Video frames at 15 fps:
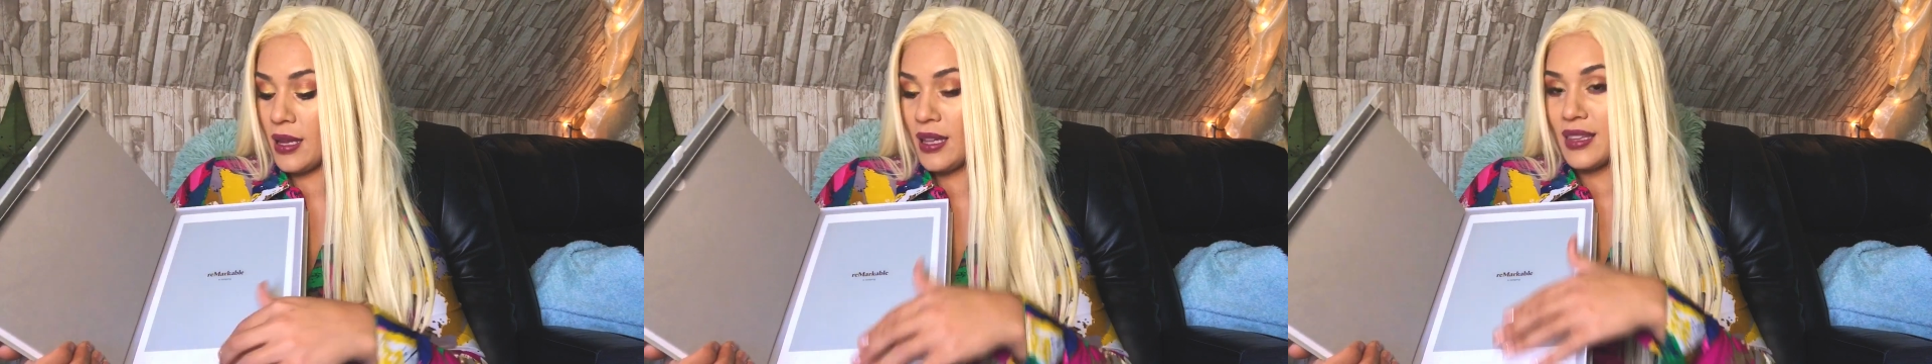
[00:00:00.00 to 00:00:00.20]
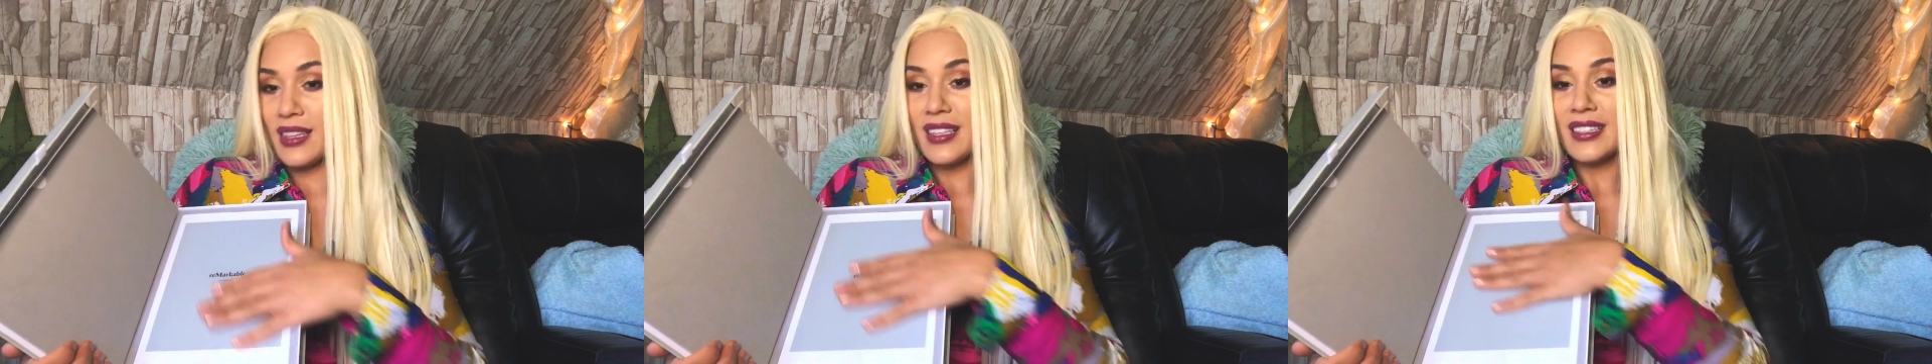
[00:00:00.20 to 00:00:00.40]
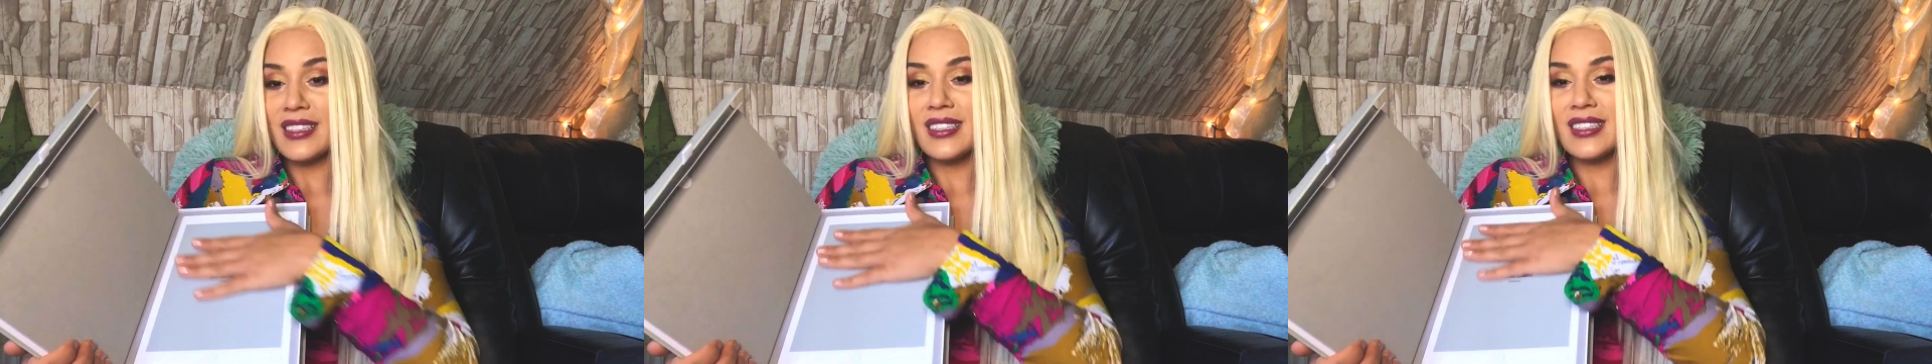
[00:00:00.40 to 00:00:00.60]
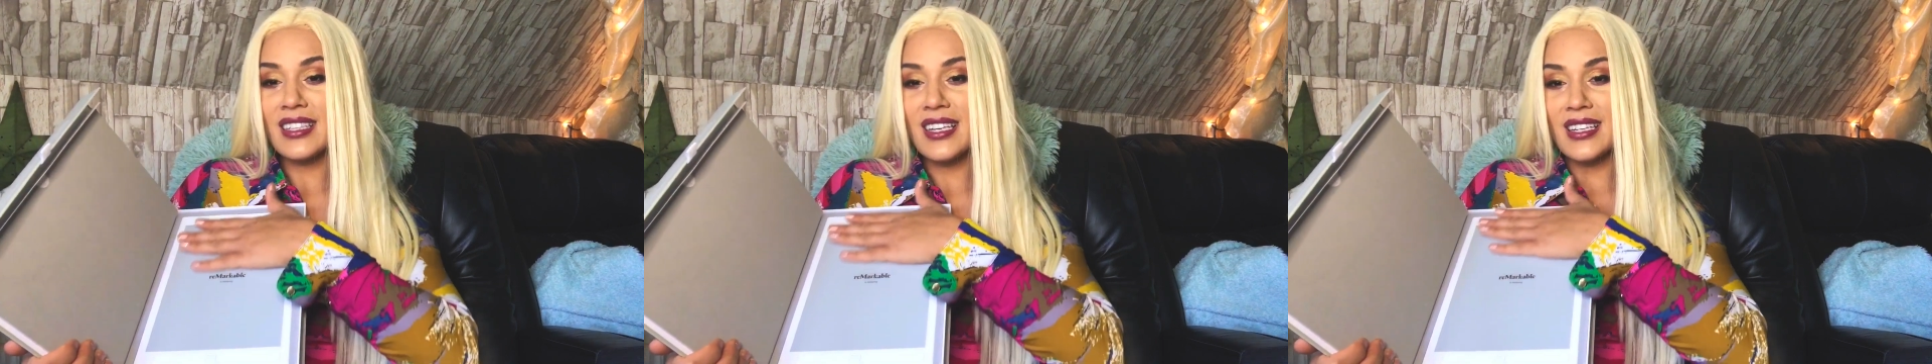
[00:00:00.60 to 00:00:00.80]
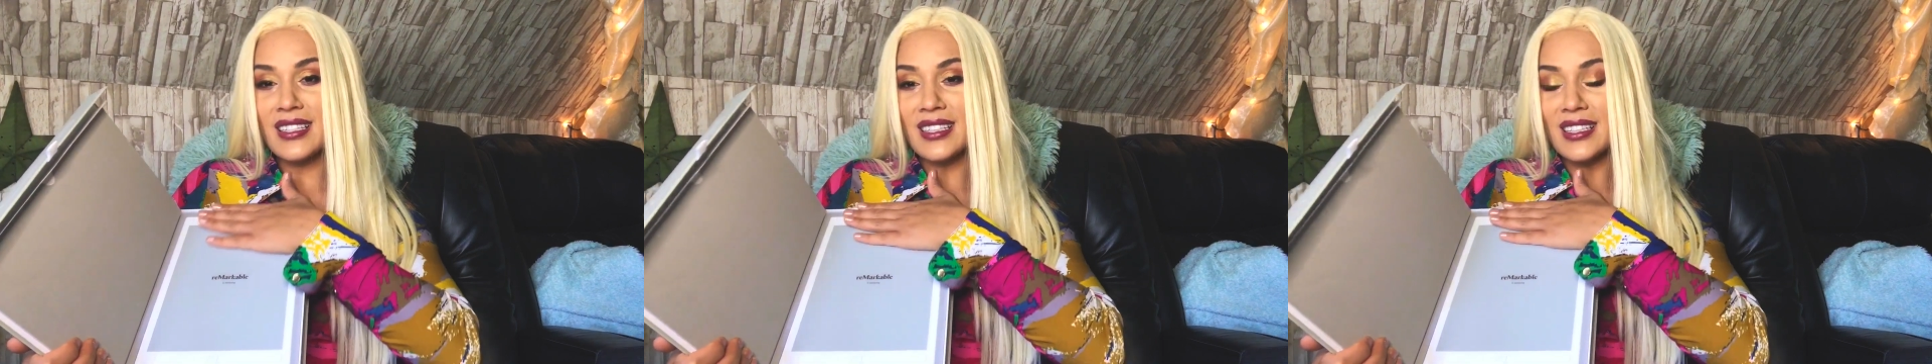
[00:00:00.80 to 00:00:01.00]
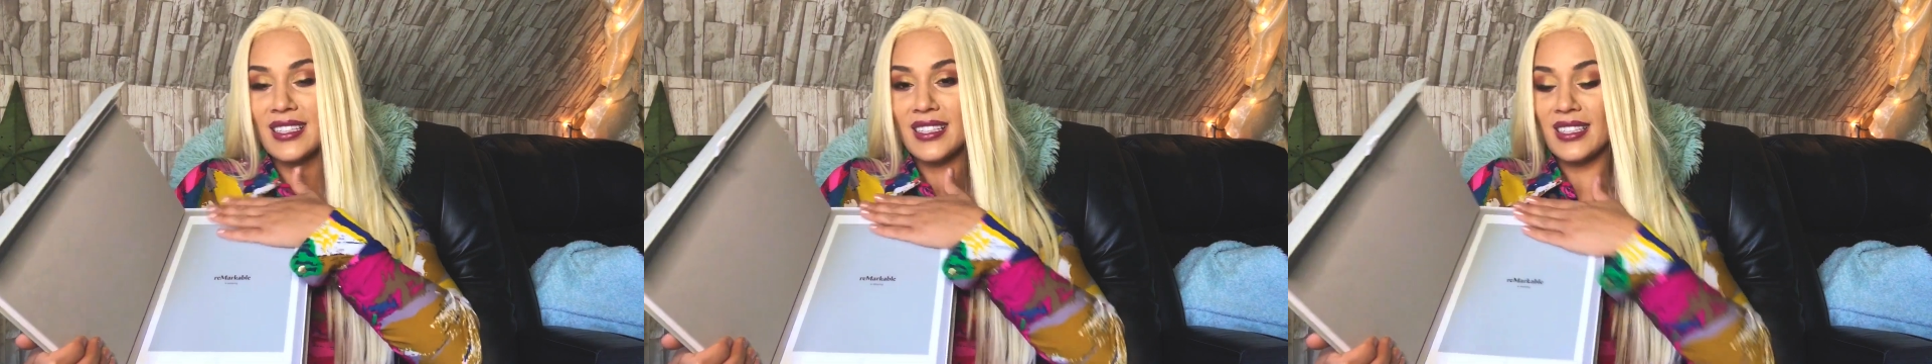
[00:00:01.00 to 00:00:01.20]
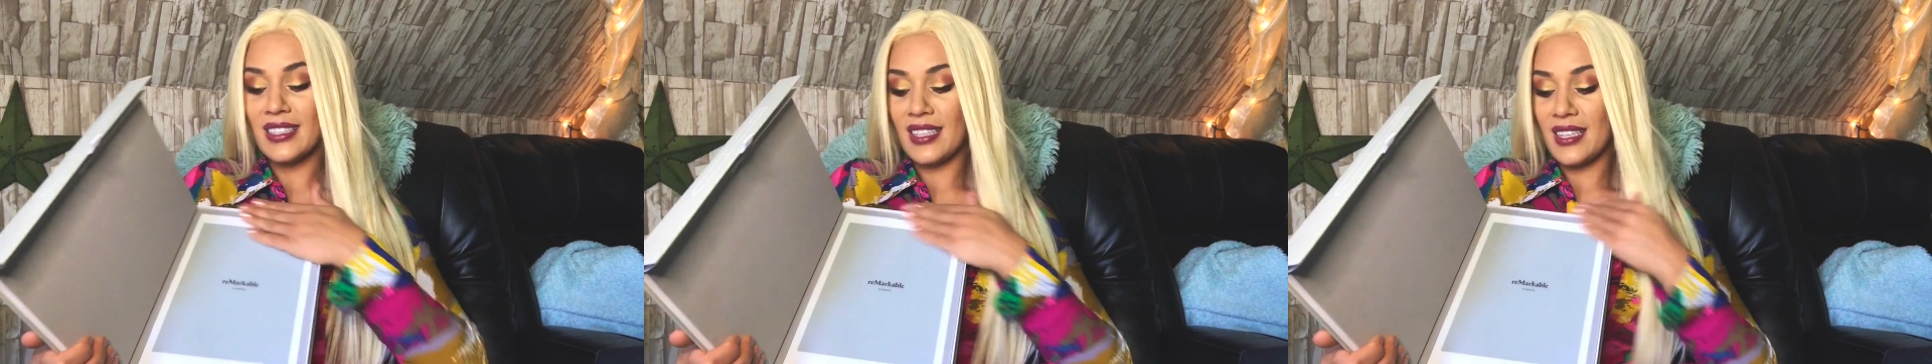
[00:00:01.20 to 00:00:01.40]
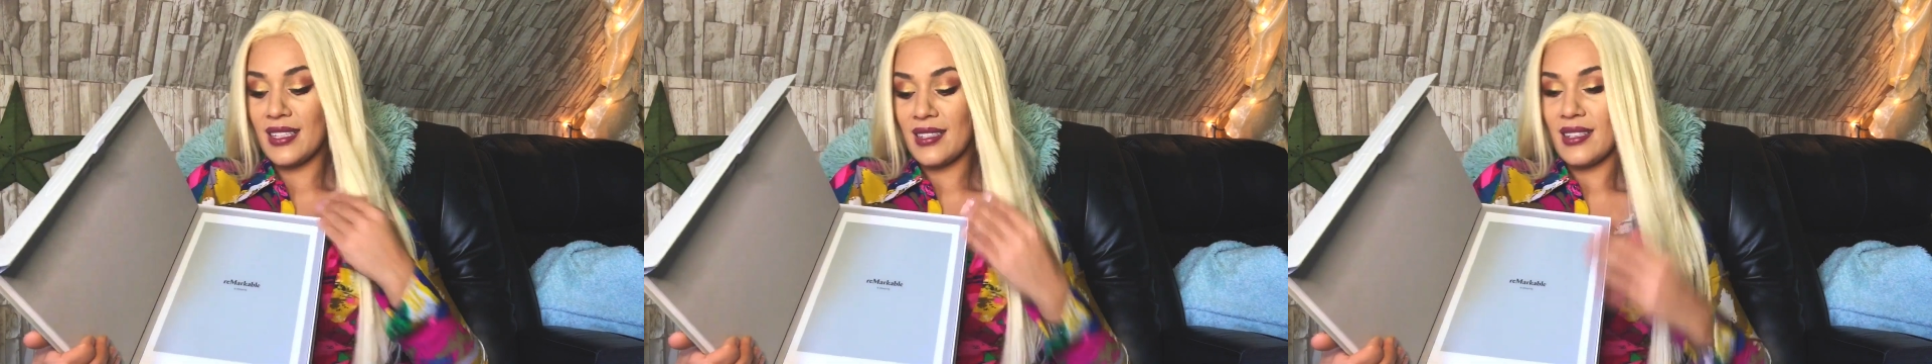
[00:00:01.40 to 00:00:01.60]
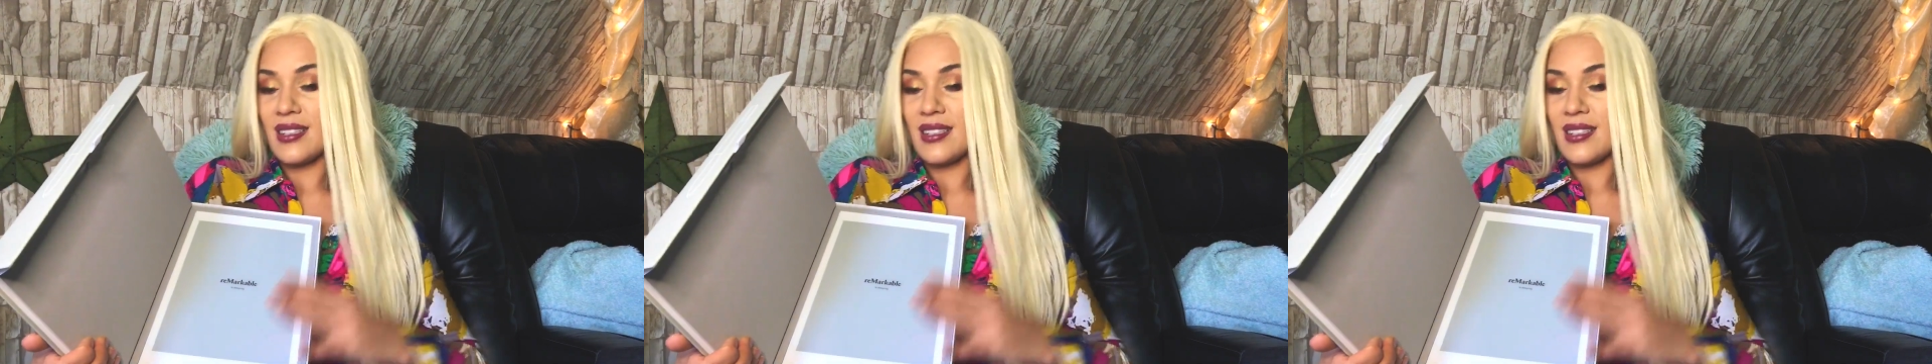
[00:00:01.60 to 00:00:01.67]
This is it. This is it.